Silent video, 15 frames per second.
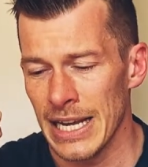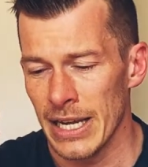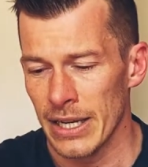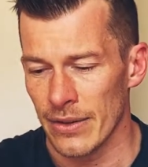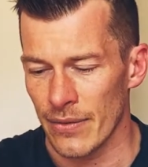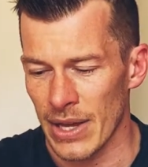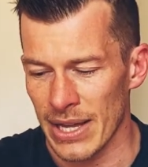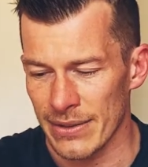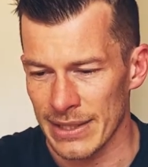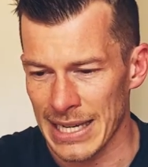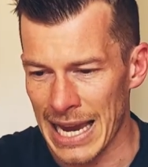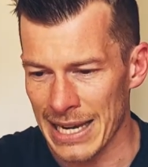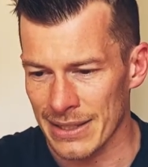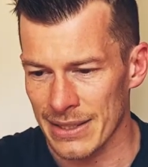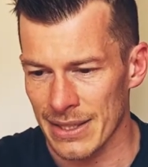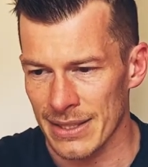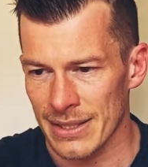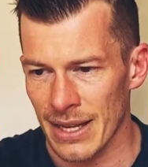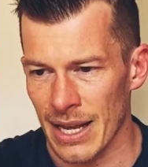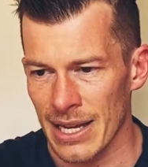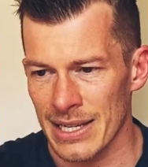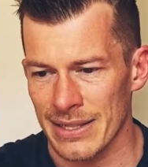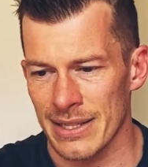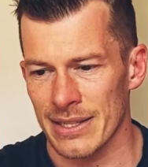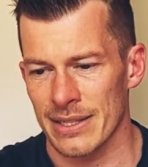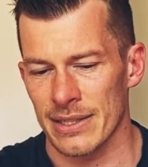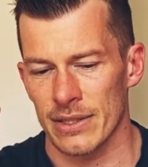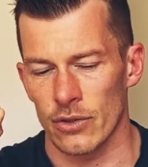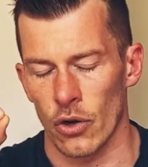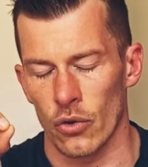that the exercises
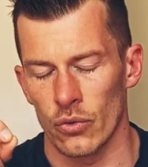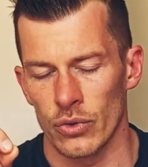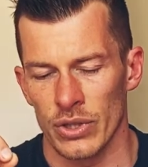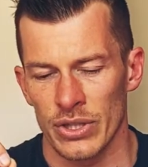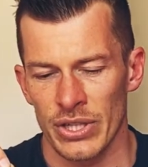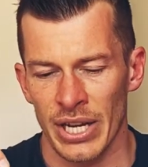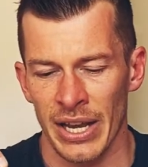that